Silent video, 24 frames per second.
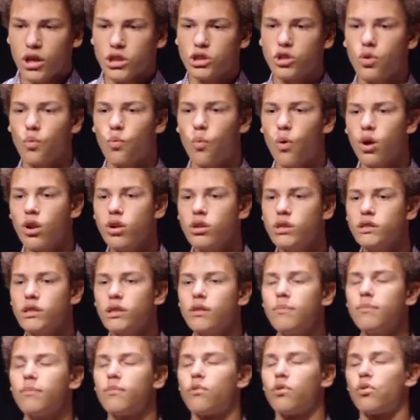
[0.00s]
So what are
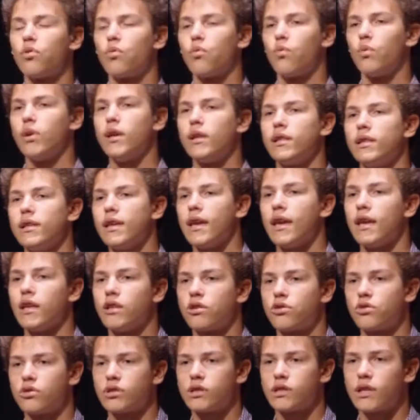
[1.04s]
some really
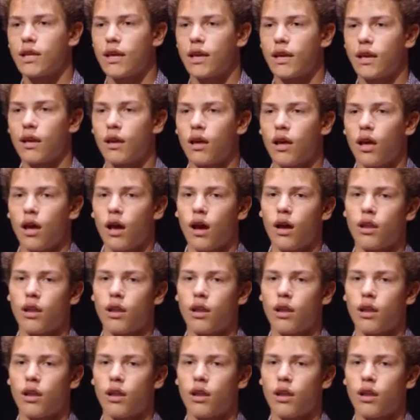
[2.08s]
interesting,